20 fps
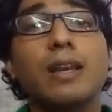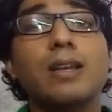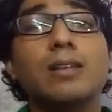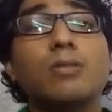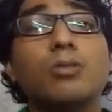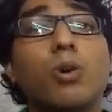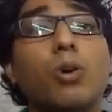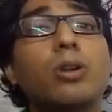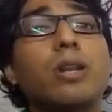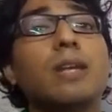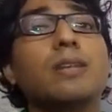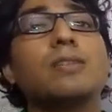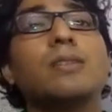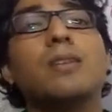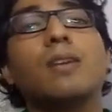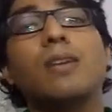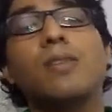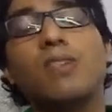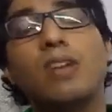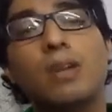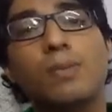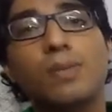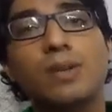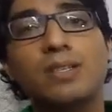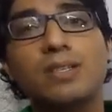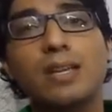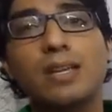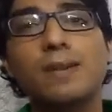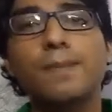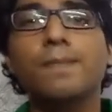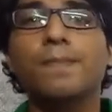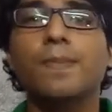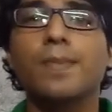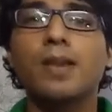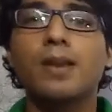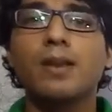as not exceeding 1%.